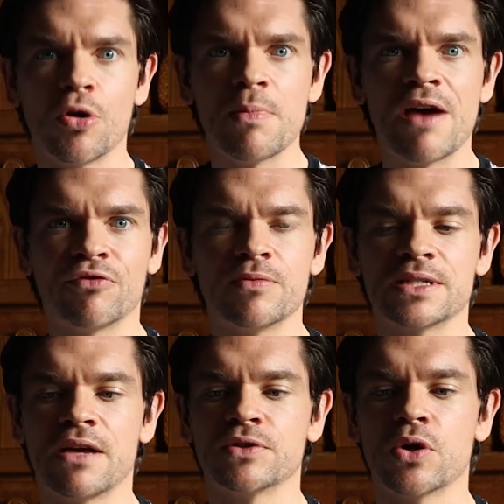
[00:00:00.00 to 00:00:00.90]
on
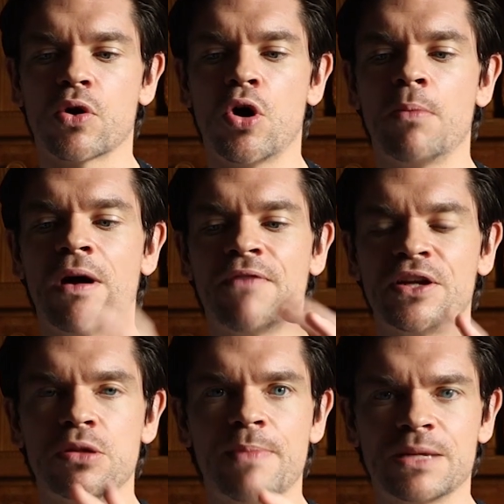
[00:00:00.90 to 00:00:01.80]
manforhimself.com. I'll
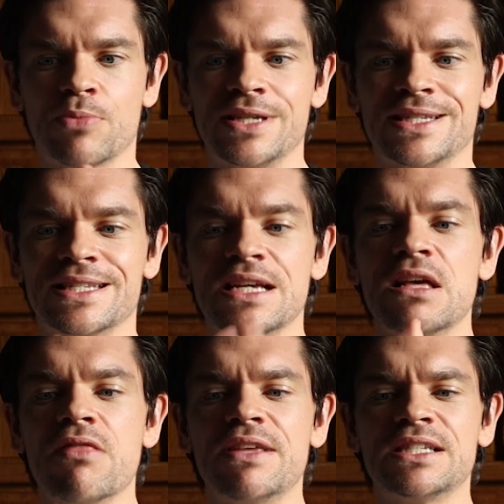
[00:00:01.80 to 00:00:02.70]
find you the best prices.
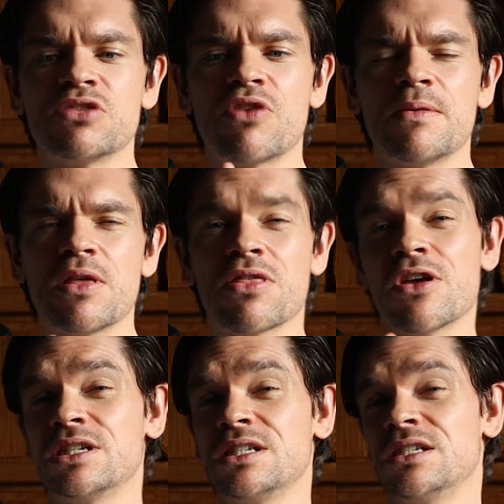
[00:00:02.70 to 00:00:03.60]
This is around about
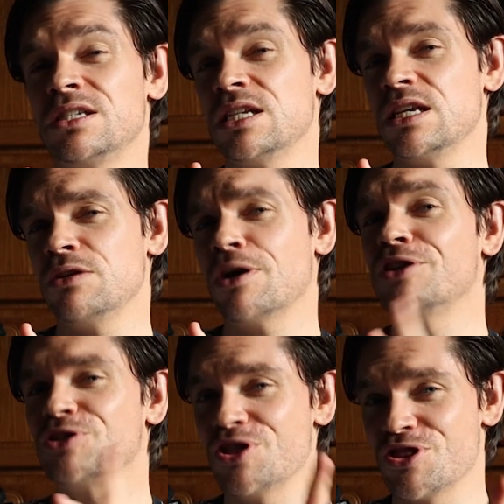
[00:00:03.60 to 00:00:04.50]
30, to
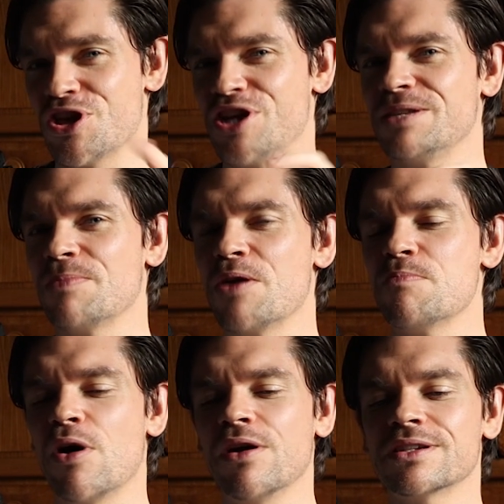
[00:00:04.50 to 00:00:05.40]
130
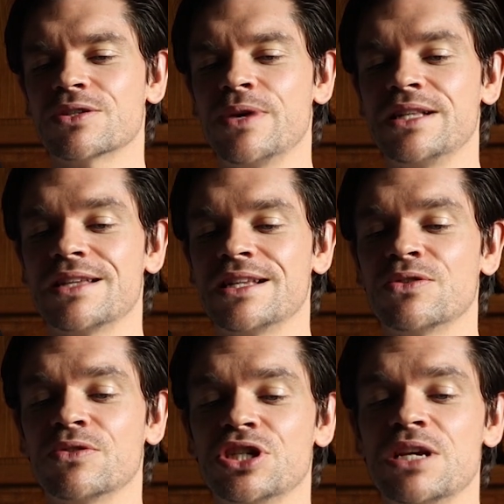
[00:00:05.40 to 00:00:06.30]
pound mark. So it's, it's
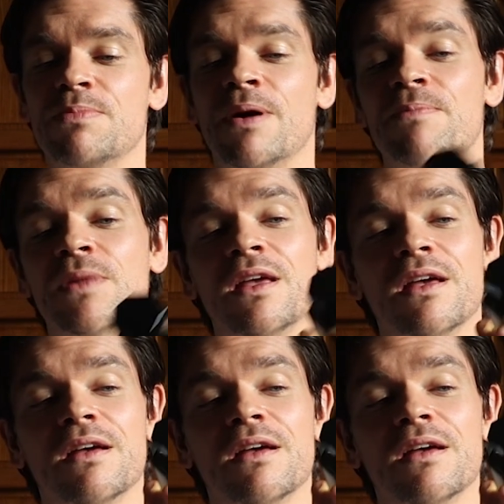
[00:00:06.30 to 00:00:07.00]
not cheap, but